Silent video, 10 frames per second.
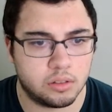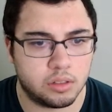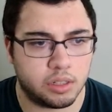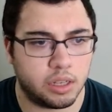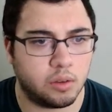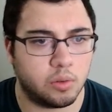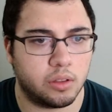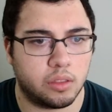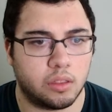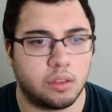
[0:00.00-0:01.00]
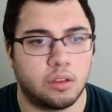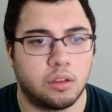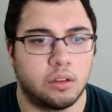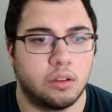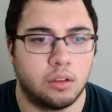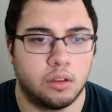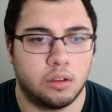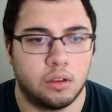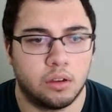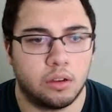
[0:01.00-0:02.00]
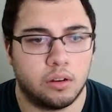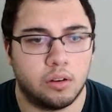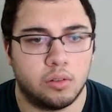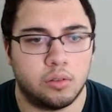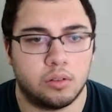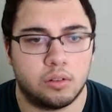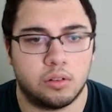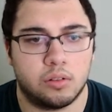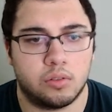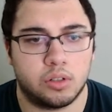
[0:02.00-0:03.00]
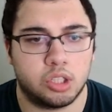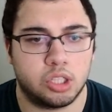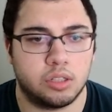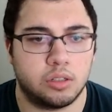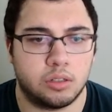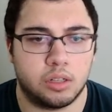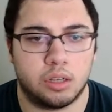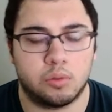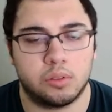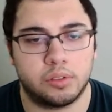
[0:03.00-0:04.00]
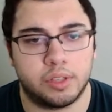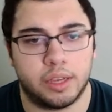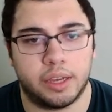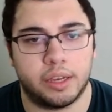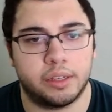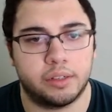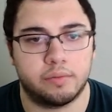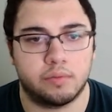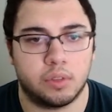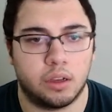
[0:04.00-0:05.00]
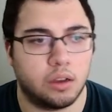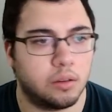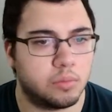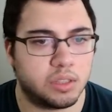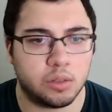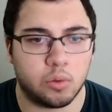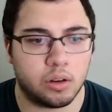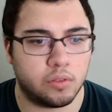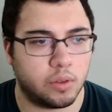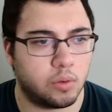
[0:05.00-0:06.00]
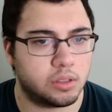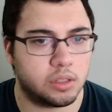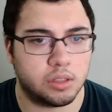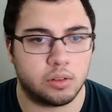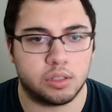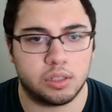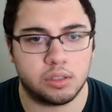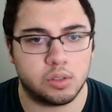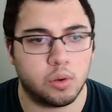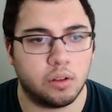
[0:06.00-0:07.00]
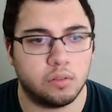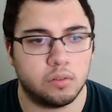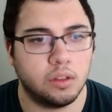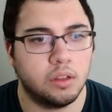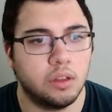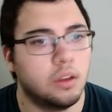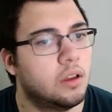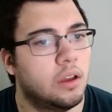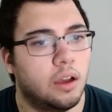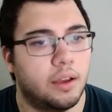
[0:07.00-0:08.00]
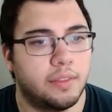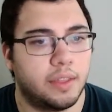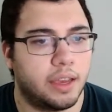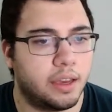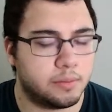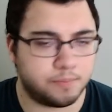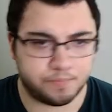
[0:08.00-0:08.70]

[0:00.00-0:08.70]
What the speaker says: yeah, with node version, and we'll say I think one of the ones that they were testing is 12. And then